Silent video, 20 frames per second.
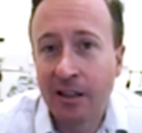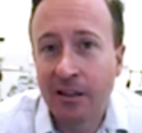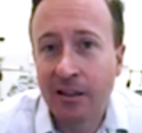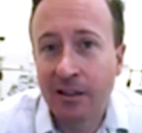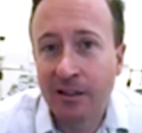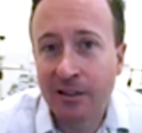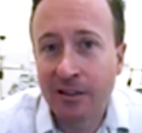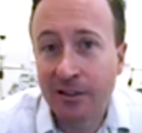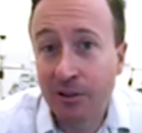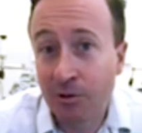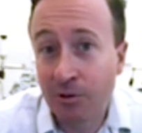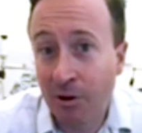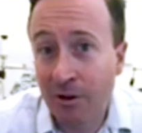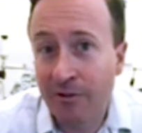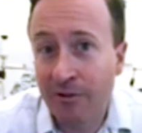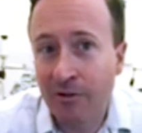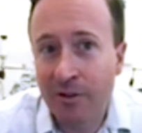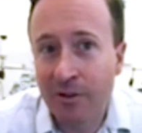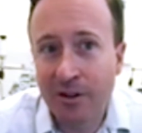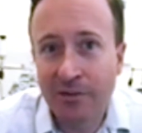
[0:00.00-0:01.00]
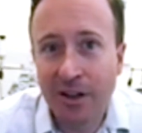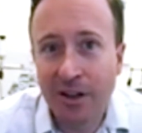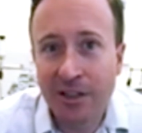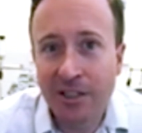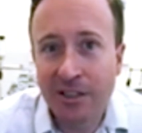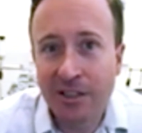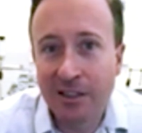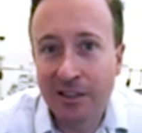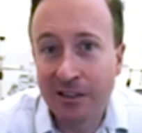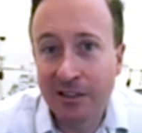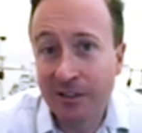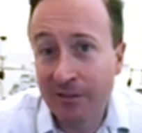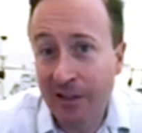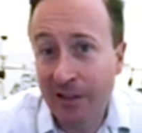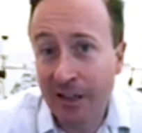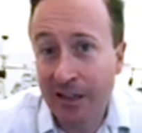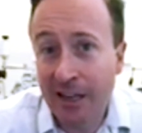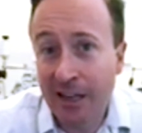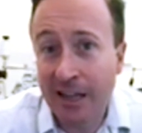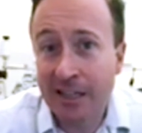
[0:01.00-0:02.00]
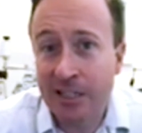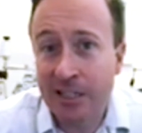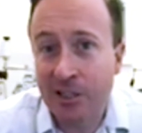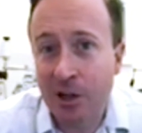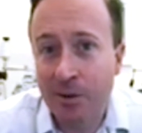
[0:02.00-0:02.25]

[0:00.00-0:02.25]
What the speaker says: the drive for innovation and enhanced